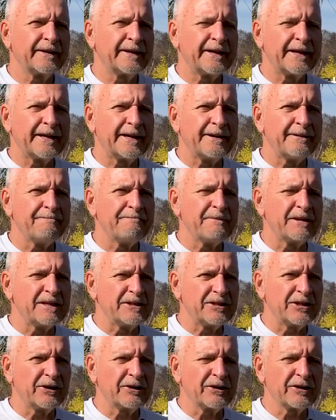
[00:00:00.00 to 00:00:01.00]
um,
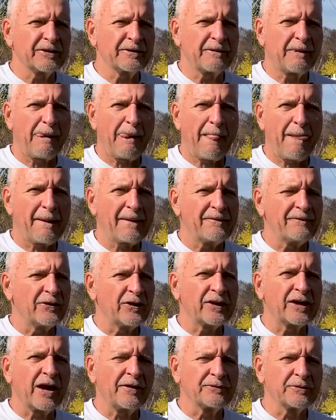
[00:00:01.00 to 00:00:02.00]
interior,
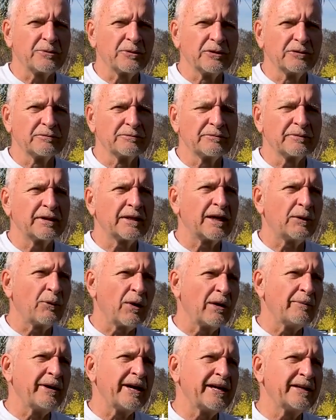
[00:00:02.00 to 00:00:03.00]
very comfortable, uh,
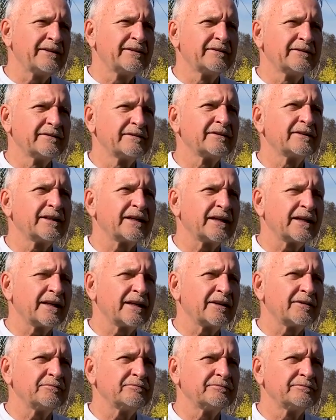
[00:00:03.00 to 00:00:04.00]
well made.
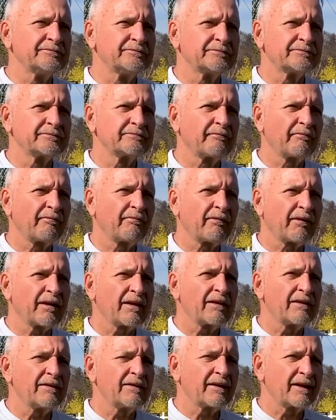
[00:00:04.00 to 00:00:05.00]
Um,
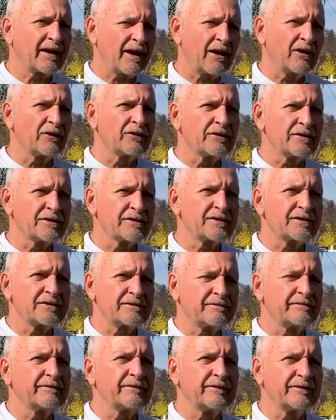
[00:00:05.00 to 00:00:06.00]
the color is
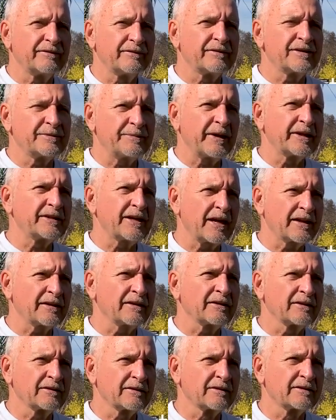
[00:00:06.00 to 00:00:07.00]

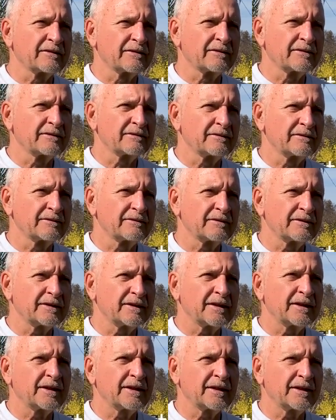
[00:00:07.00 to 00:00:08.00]
spectacular.
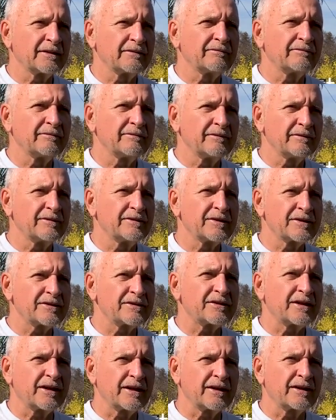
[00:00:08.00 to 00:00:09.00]
Uh,
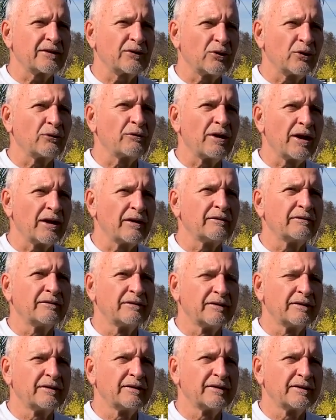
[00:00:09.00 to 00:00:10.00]
just uh, all round
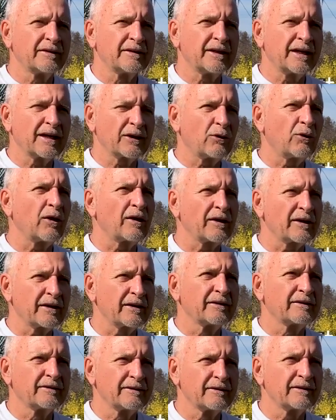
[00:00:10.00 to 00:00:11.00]
uh, quality
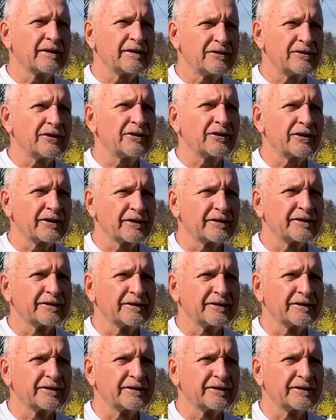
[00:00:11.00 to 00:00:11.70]
interior.